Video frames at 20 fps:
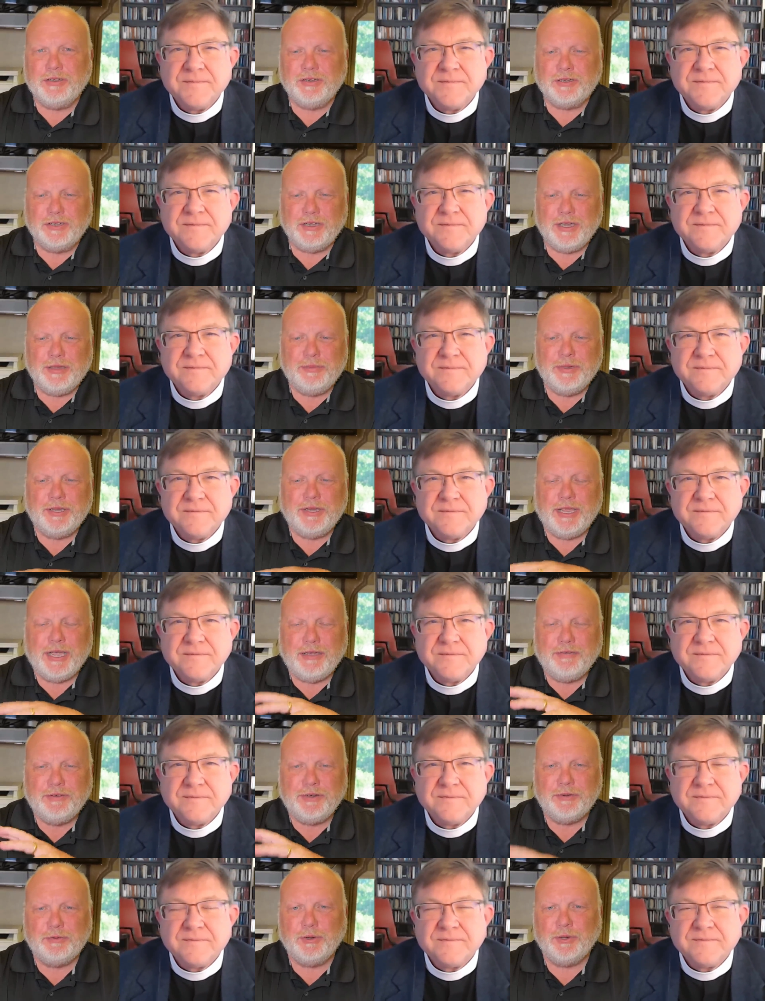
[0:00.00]
Speaker 1: could come in
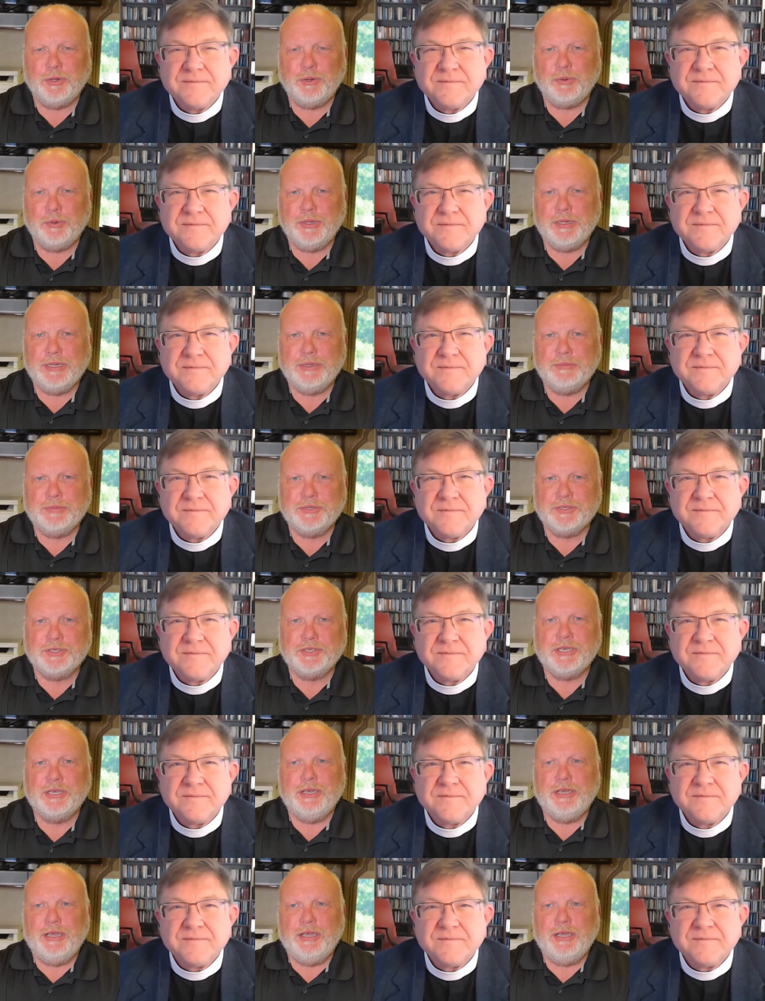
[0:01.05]
after Rowan Williams